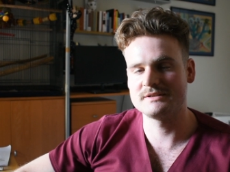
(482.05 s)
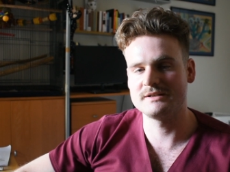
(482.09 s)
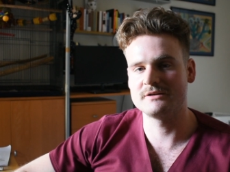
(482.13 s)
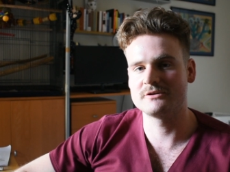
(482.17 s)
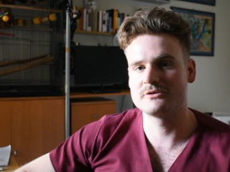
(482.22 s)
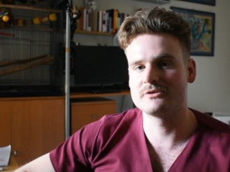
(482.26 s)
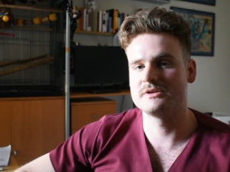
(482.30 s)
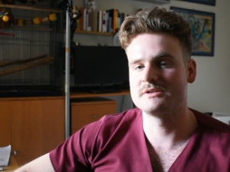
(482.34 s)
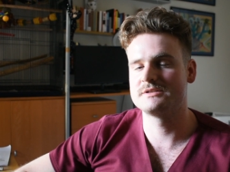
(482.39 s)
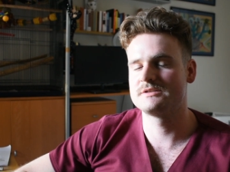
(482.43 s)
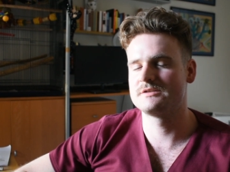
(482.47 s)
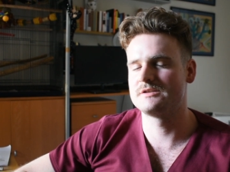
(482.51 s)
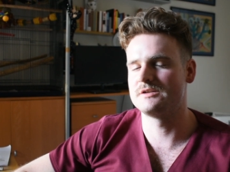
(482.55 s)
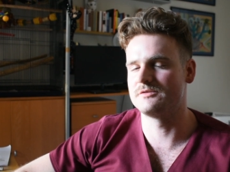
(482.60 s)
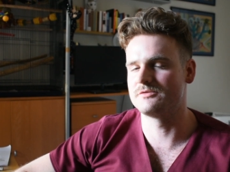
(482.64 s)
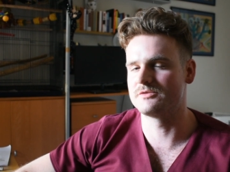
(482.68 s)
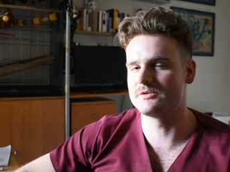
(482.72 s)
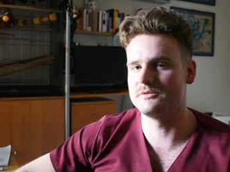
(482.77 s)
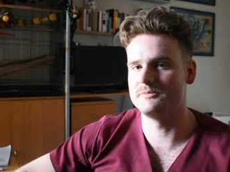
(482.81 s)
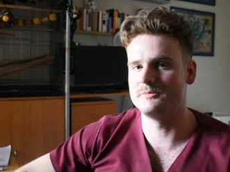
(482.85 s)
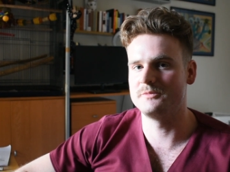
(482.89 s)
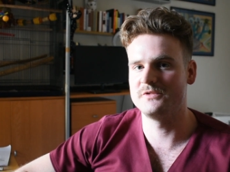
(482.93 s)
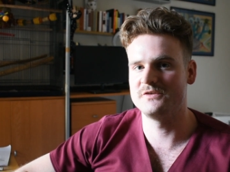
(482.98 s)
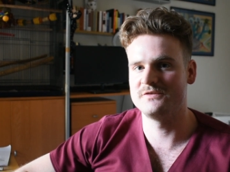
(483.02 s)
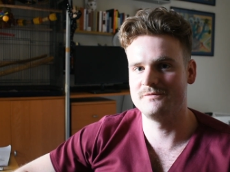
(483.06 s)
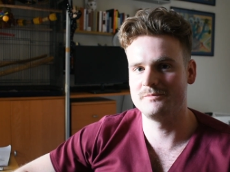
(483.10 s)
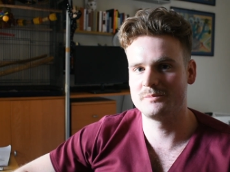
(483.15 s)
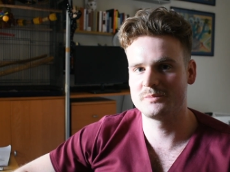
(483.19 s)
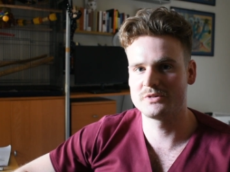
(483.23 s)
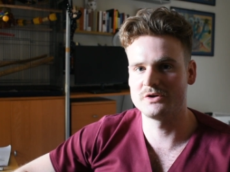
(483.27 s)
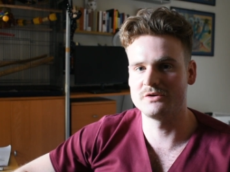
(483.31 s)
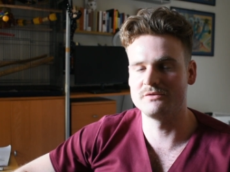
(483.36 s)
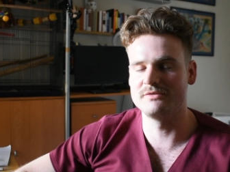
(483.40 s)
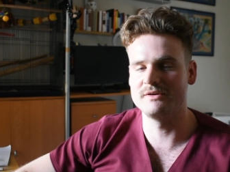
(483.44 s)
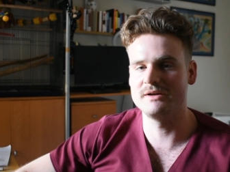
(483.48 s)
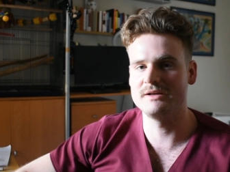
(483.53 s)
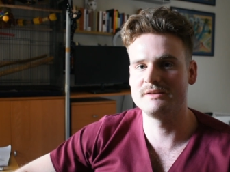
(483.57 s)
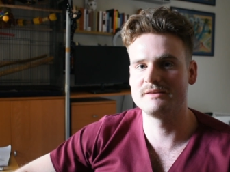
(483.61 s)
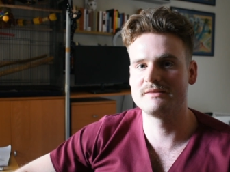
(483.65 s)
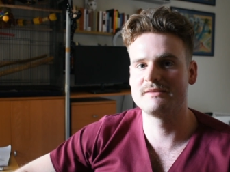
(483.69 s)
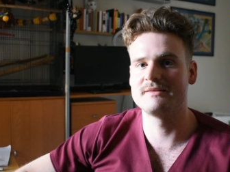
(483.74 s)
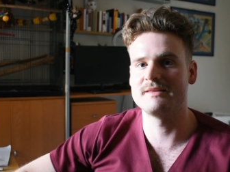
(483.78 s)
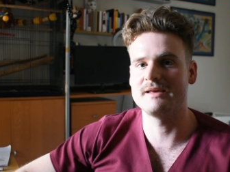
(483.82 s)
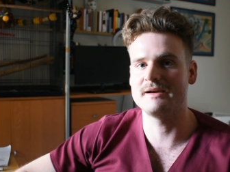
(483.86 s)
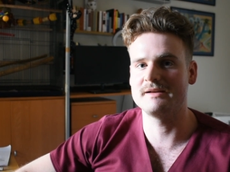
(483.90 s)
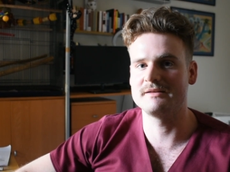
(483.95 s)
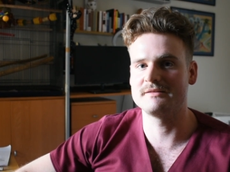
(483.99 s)
steroids to pre prevent
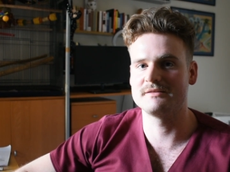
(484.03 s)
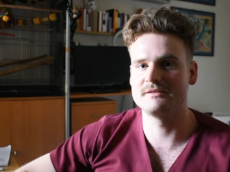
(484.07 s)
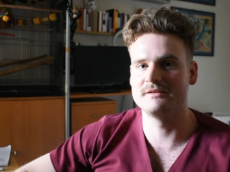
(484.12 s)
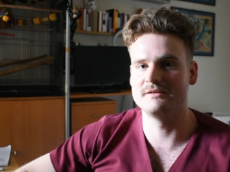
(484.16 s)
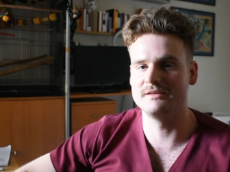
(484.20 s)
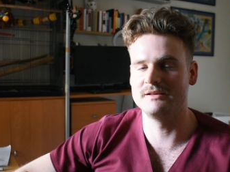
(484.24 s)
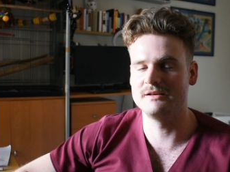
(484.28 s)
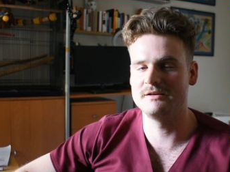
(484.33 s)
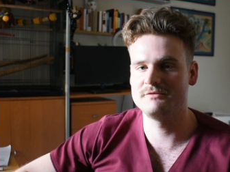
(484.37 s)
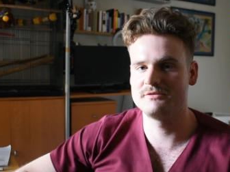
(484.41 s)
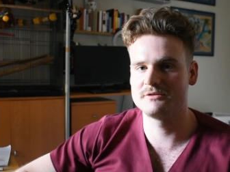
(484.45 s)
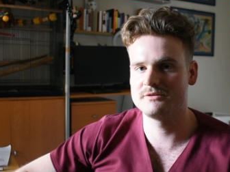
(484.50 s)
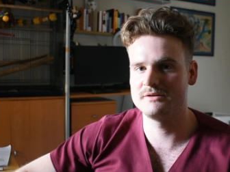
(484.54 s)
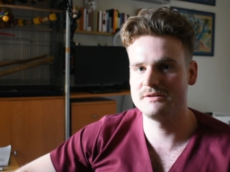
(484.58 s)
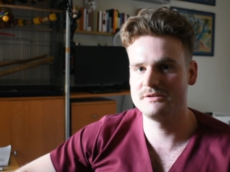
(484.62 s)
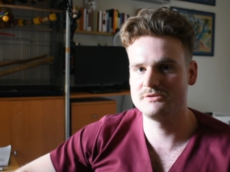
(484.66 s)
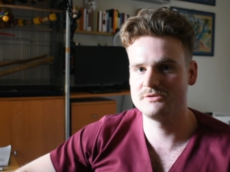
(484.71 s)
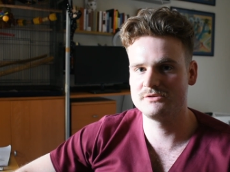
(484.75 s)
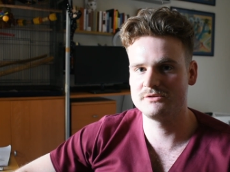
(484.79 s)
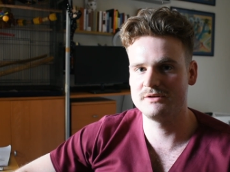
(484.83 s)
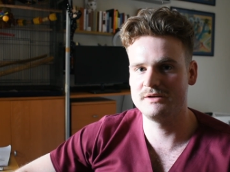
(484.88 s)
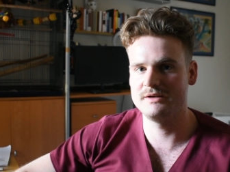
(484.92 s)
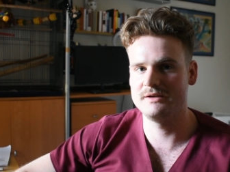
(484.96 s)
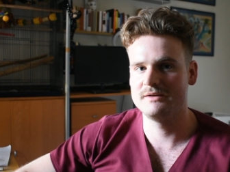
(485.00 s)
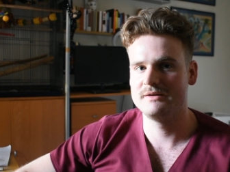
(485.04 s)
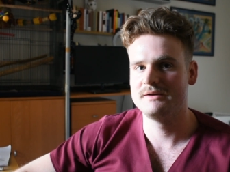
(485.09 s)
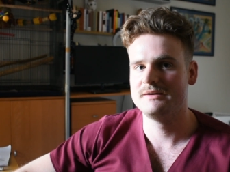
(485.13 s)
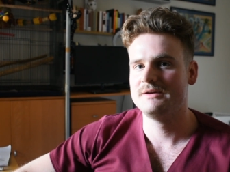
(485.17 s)
that liver injury,